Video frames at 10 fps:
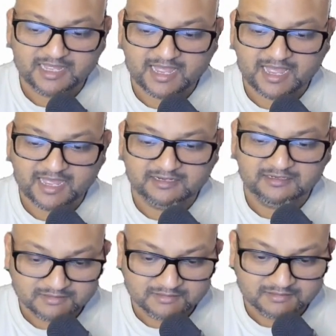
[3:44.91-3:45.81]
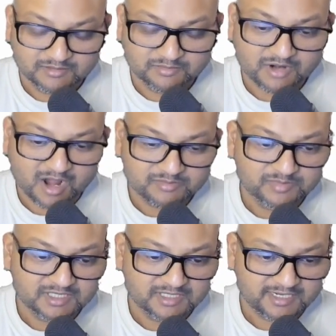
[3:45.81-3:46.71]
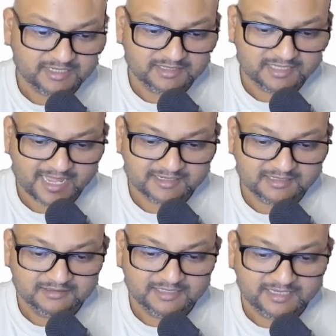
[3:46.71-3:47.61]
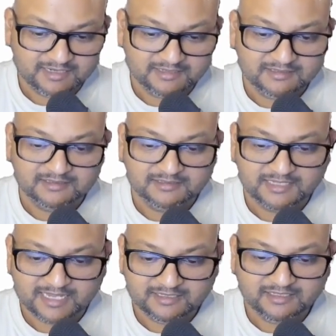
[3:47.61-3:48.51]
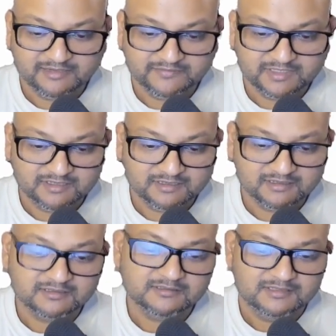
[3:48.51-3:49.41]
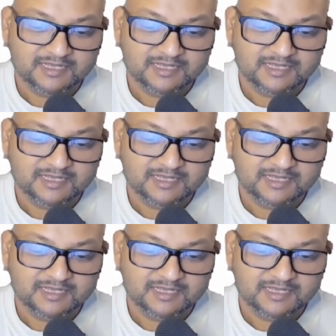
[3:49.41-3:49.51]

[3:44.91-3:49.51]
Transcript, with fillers: and the probability that in any given year,